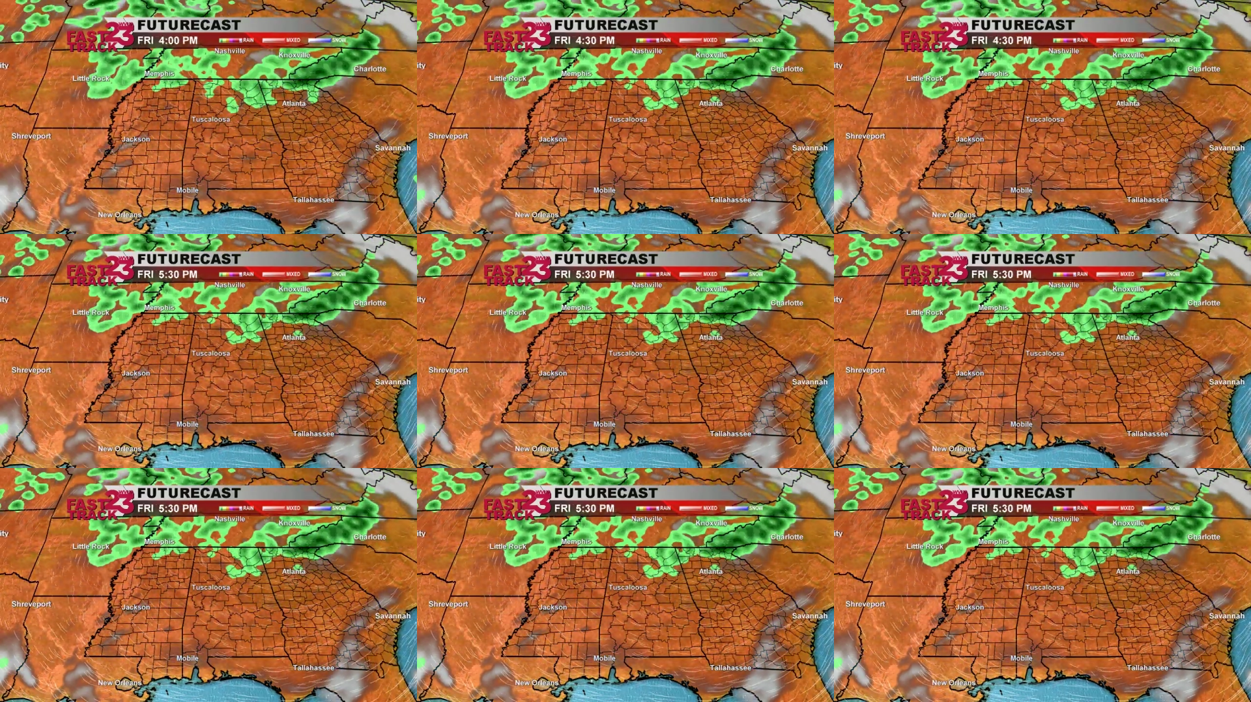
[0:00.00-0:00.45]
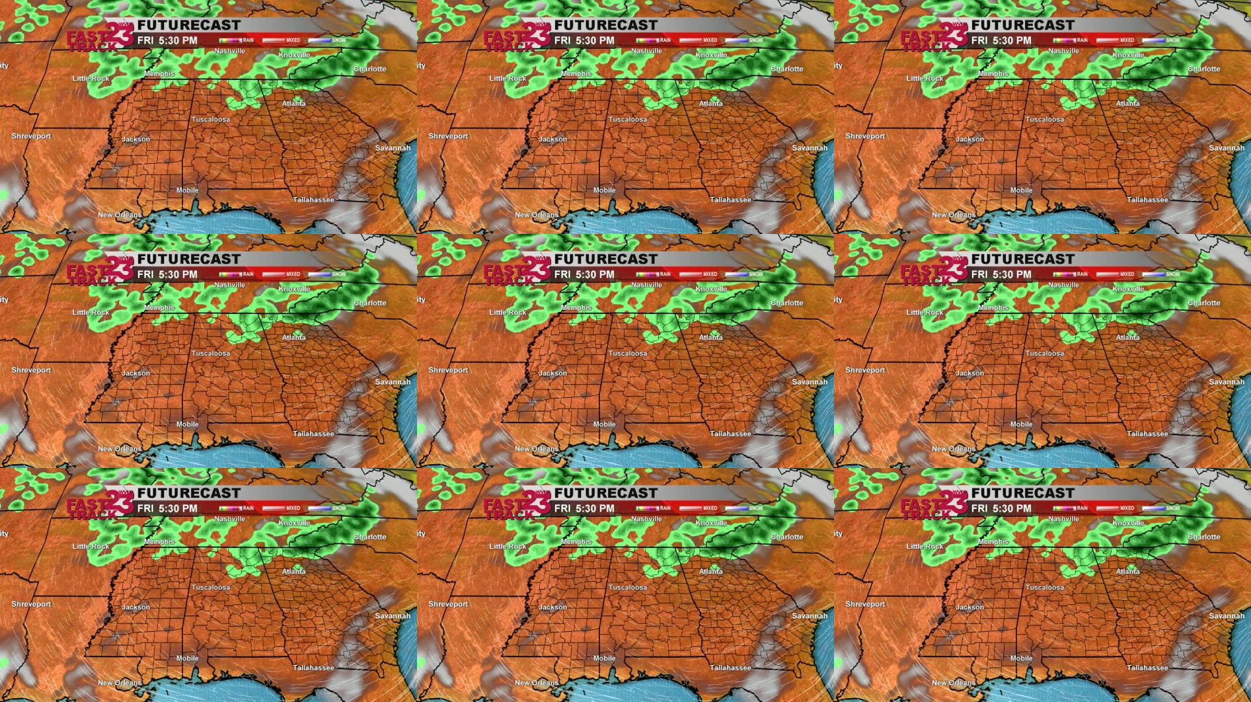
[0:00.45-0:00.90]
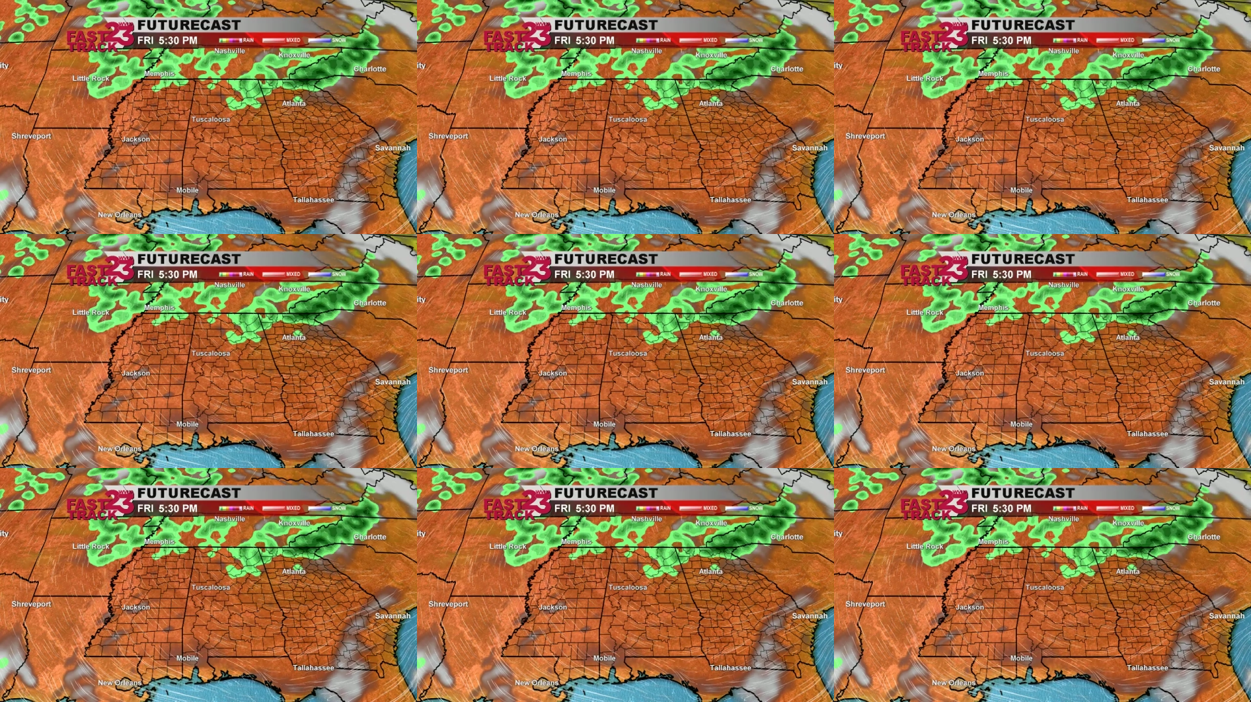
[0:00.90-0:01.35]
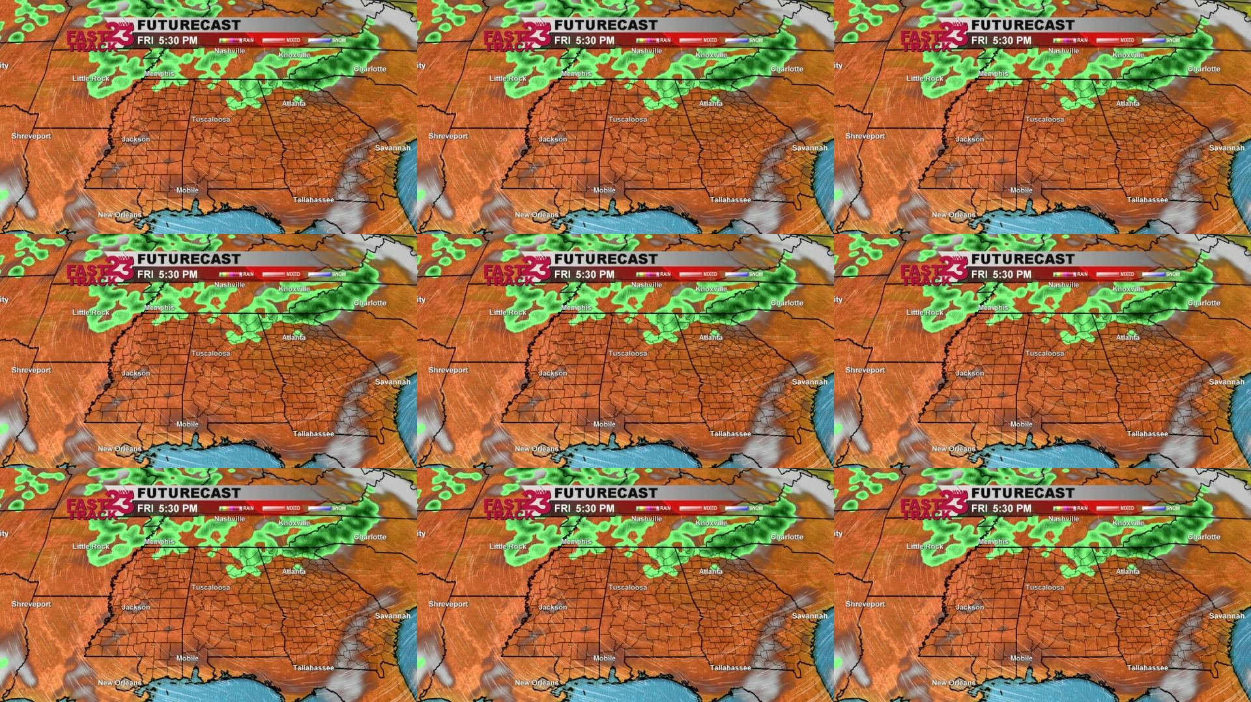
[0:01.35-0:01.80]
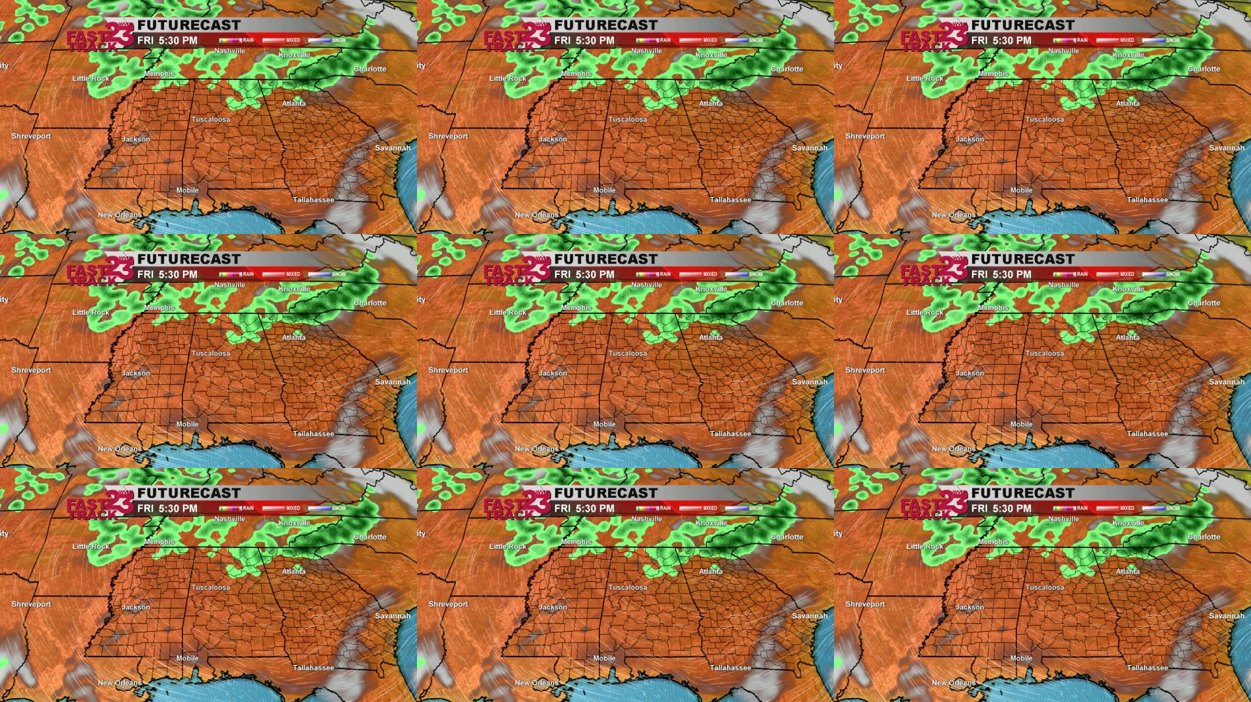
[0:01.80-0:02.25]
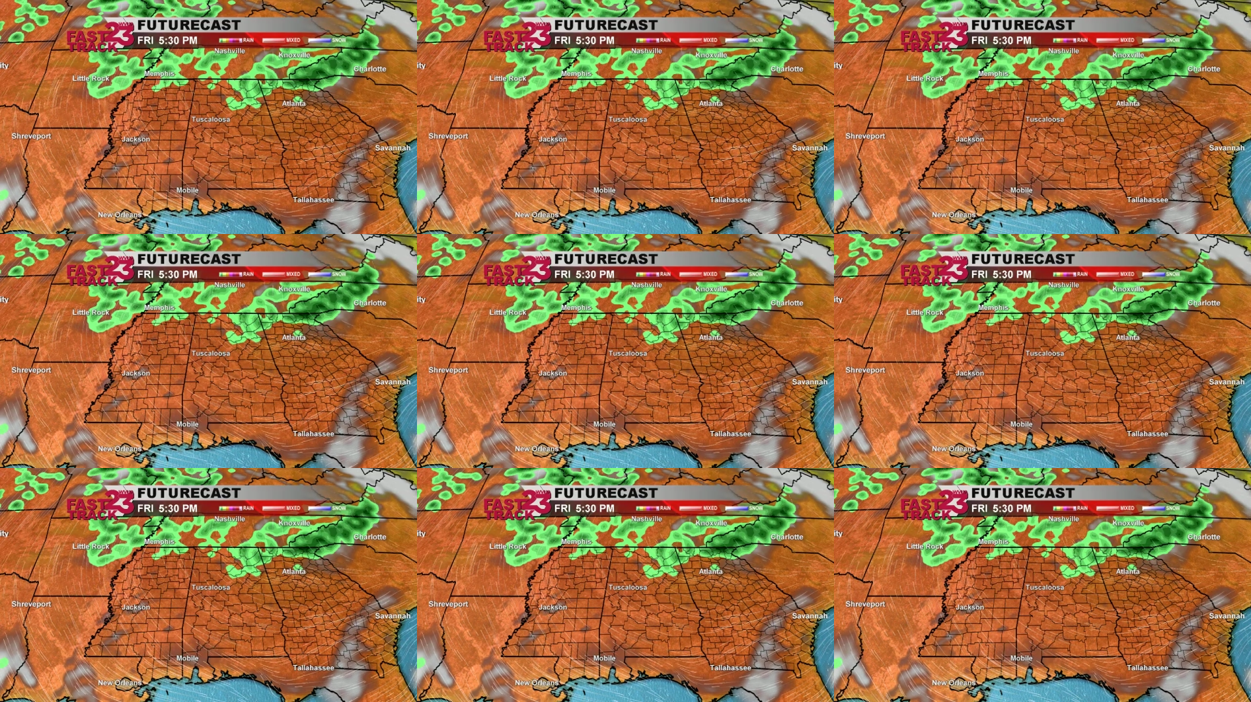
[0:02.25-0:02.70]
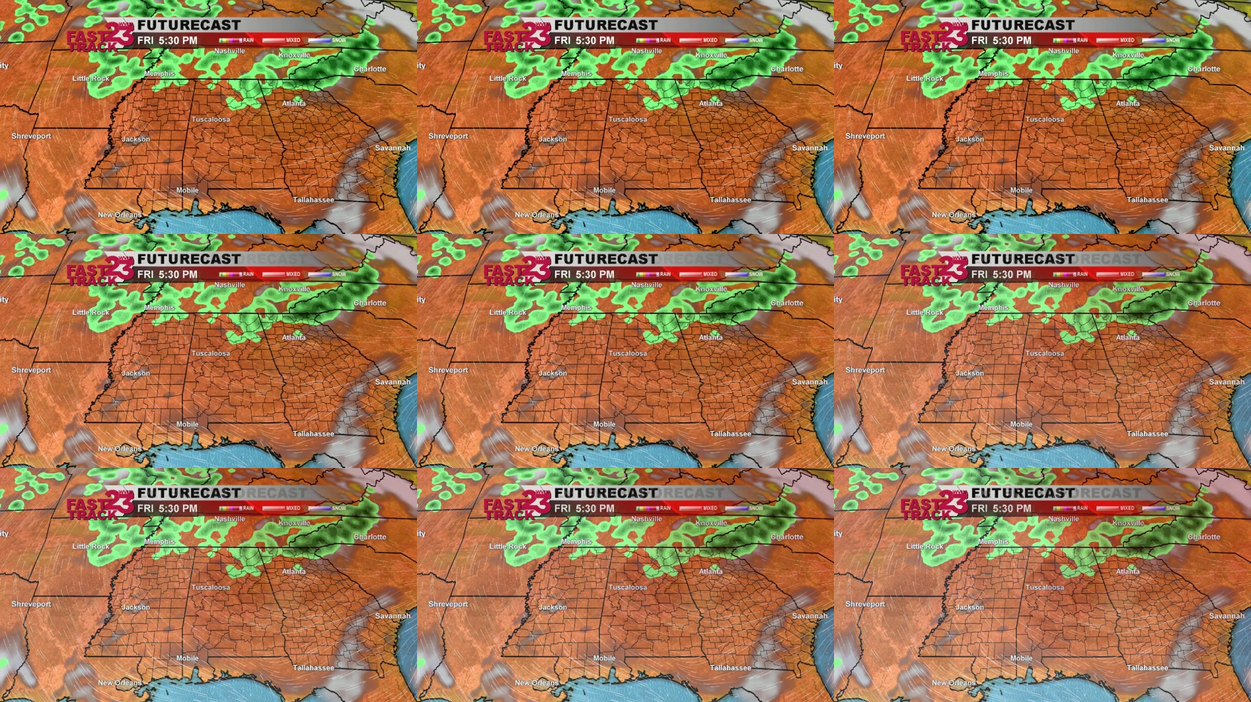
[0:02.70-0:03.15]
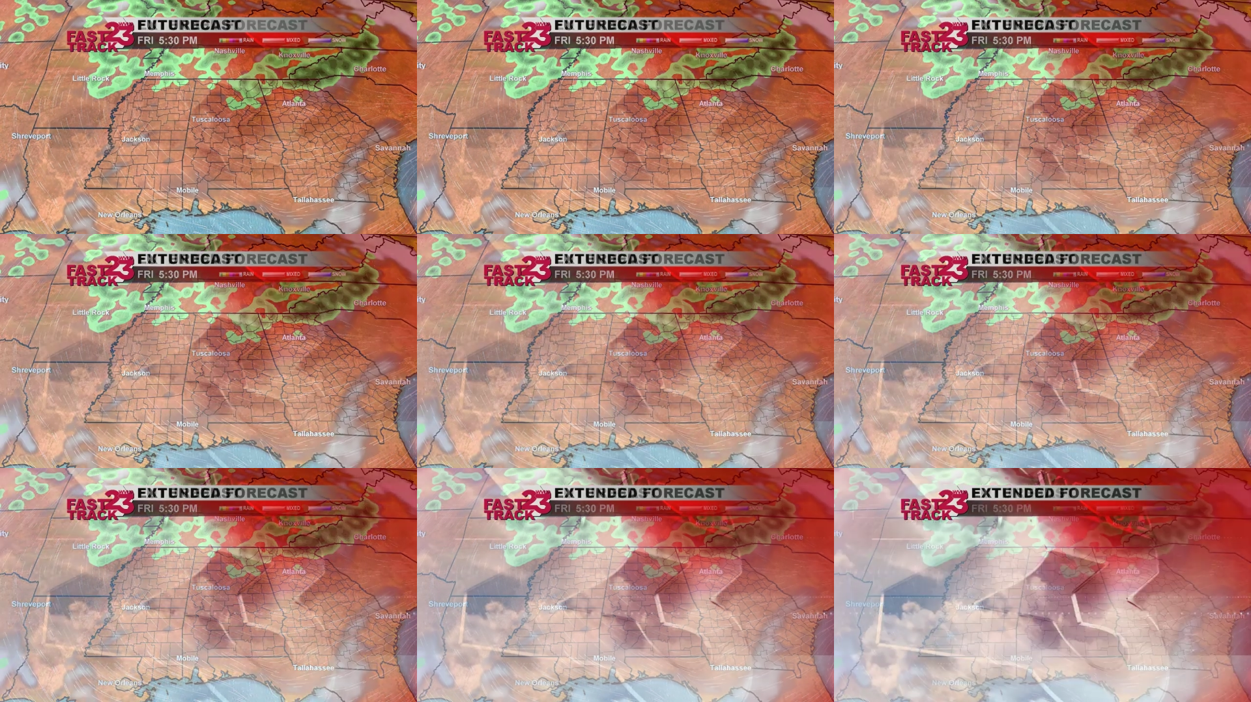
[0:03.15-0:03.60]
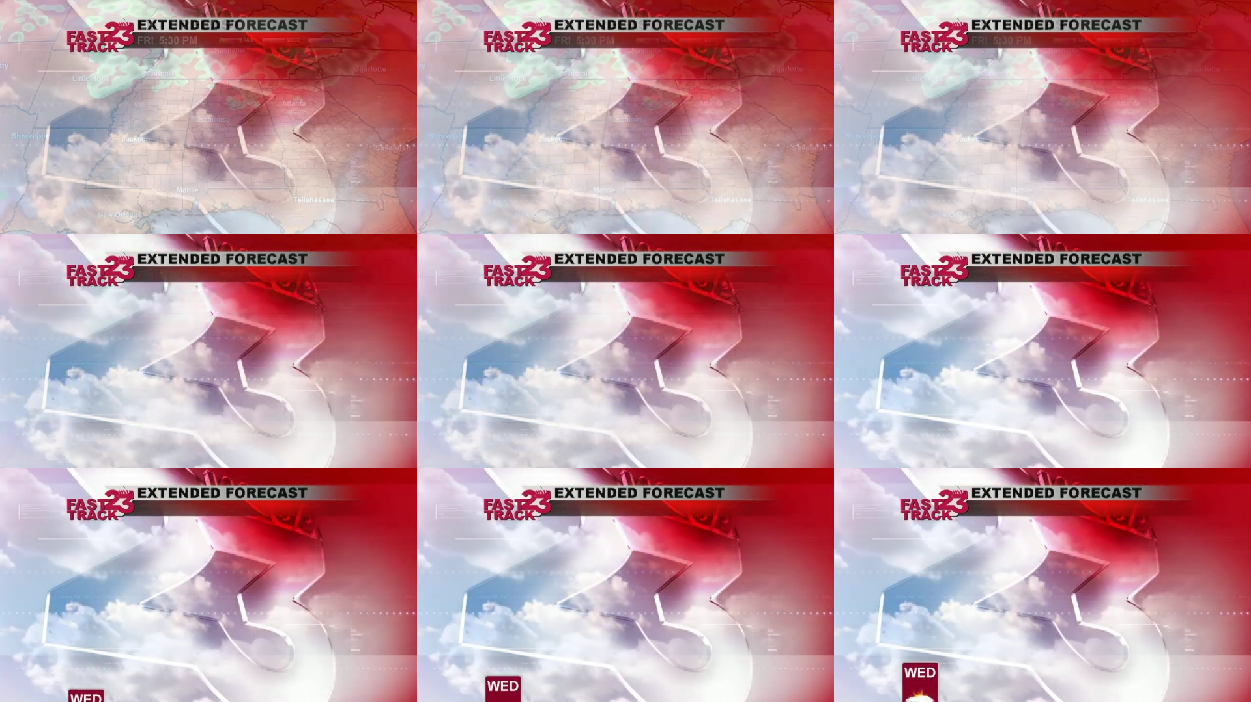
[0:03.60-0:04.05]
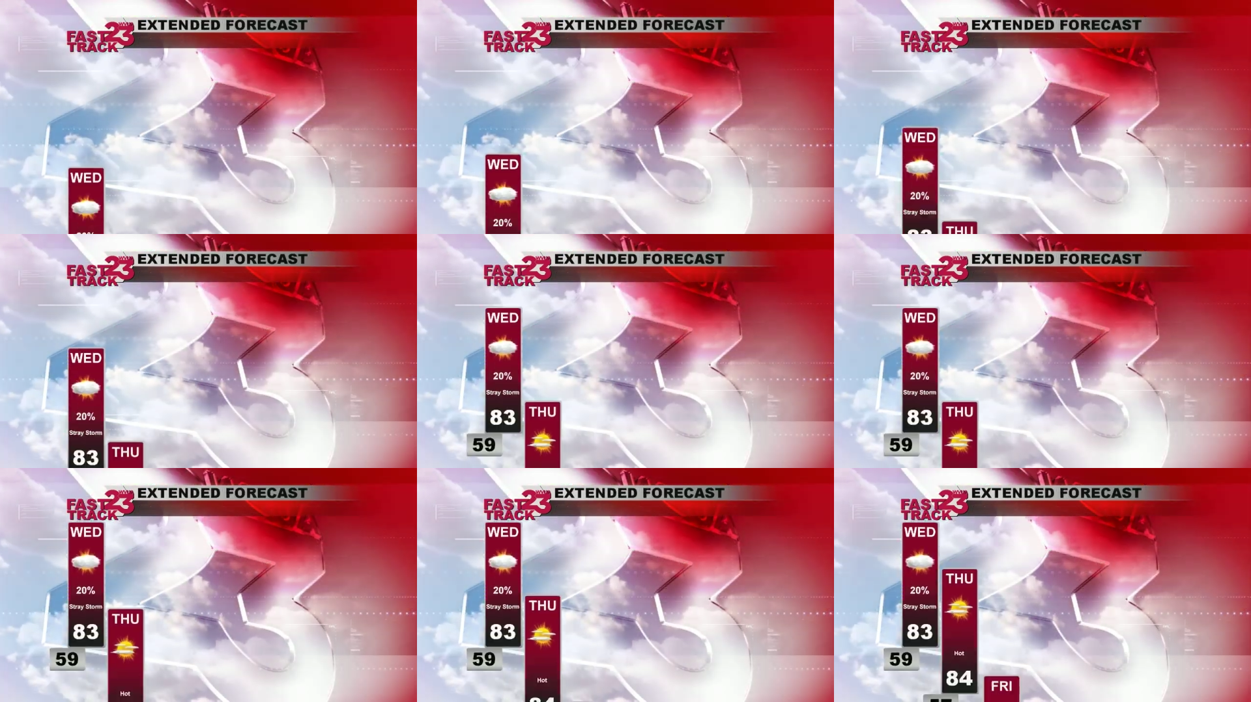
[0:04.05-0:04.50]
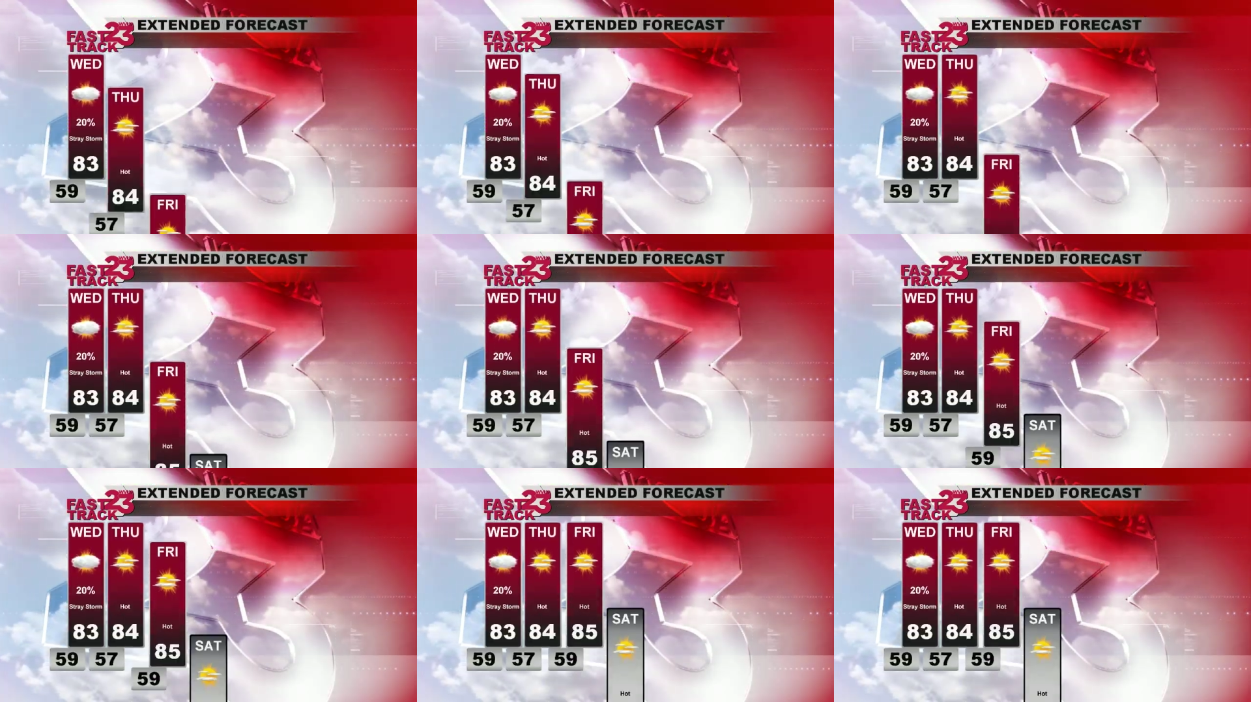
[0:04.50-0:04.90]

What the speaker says: [unreadable: no face in view]